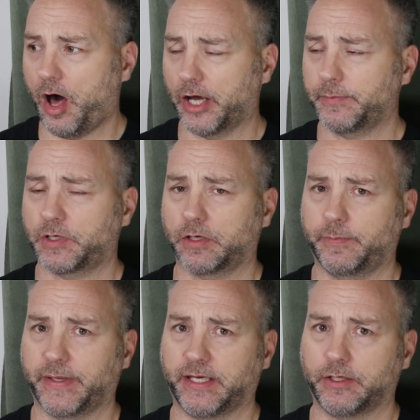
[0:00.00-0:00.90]
I'm going
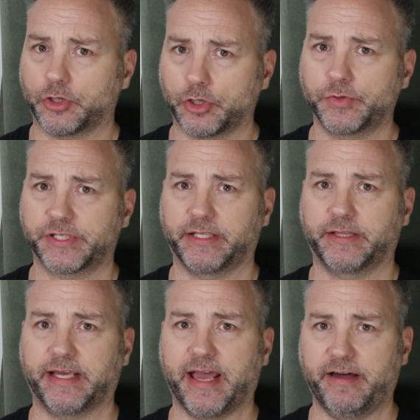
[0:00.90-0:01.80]
to be using
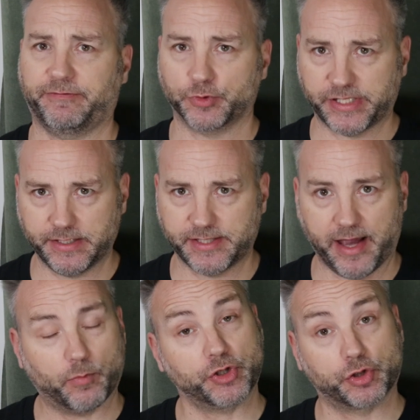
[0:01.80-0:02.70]
the F14
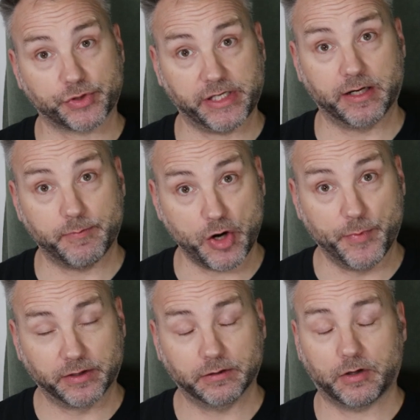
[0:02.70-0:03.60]
set, which you'll see in a
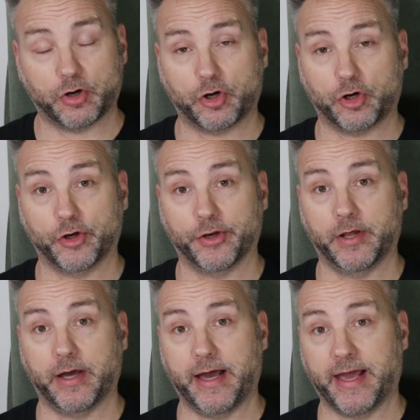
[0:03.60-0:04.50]
moment,
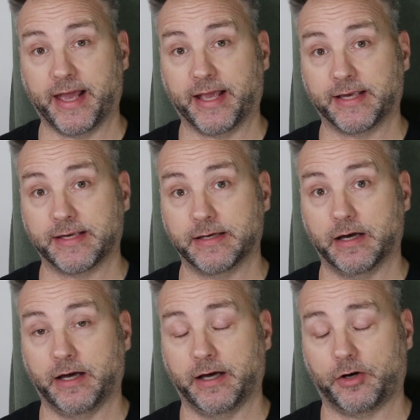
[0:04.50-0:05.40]
on a
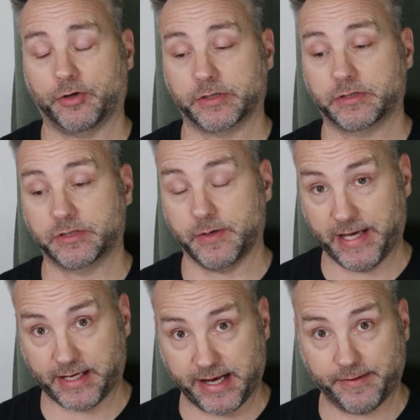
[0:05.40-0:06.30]

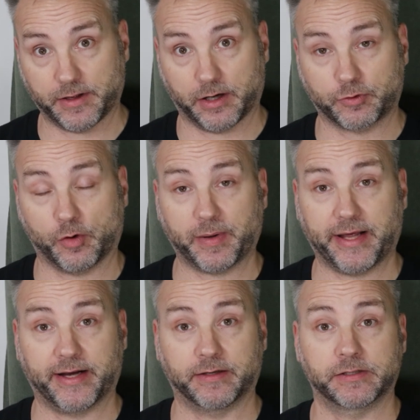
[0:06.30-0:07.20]
Tamiya kit that I've got
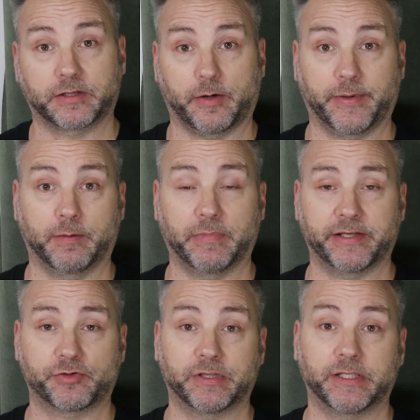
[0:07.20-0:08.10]
planned coming up
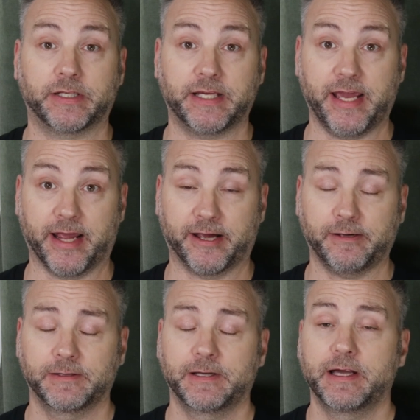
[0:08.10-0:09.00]
later in the year.